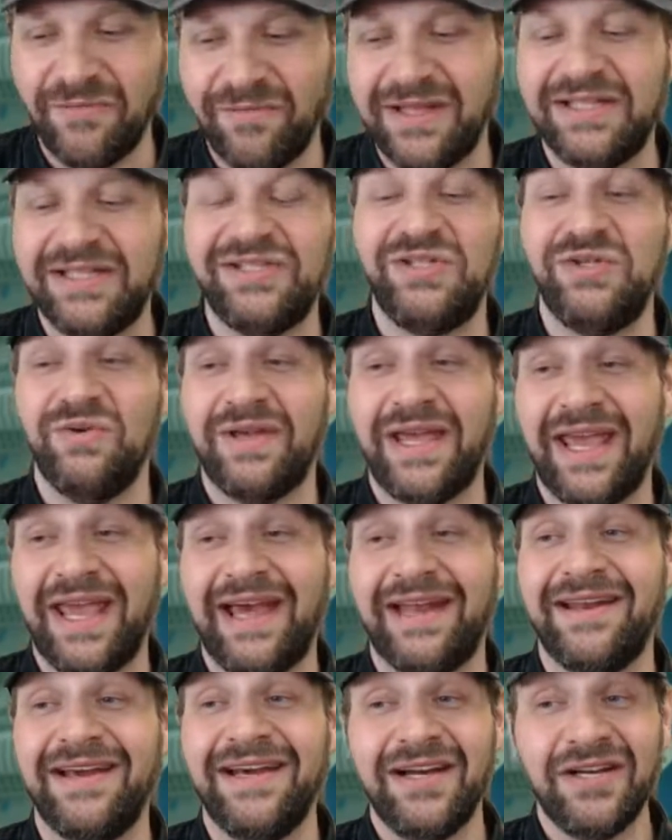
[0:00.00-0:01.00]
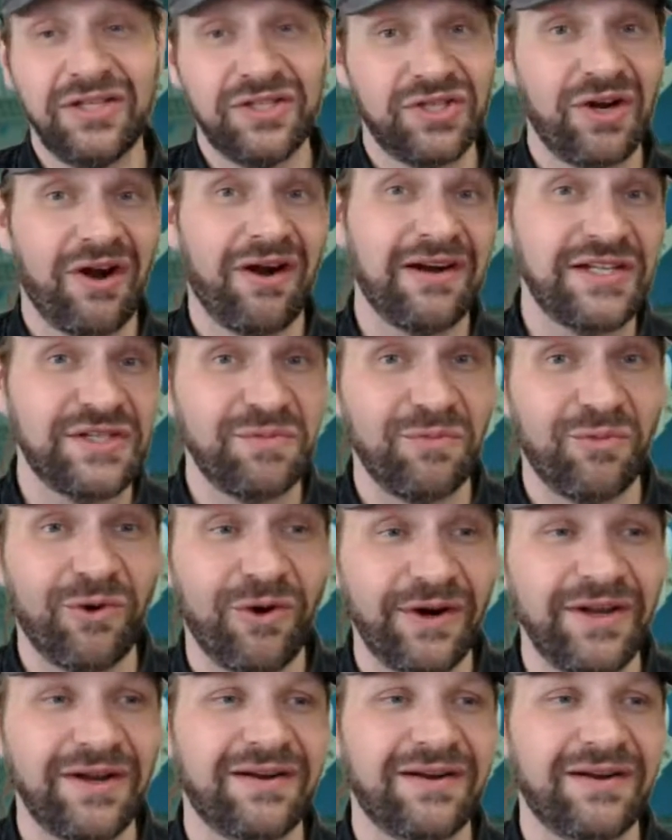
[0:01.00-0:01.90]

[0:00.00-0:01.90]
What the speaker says: means you can charge more.